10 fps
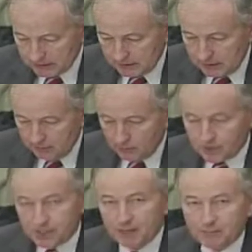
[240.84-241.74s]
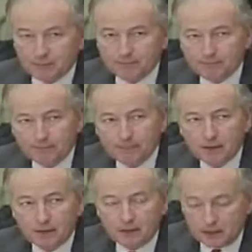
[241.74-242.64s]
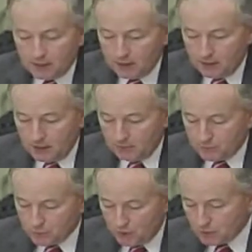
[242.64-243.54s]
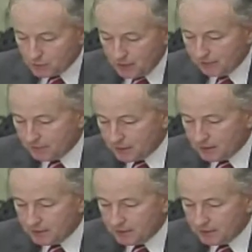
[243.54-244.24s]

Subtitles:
For example, if drug trafficking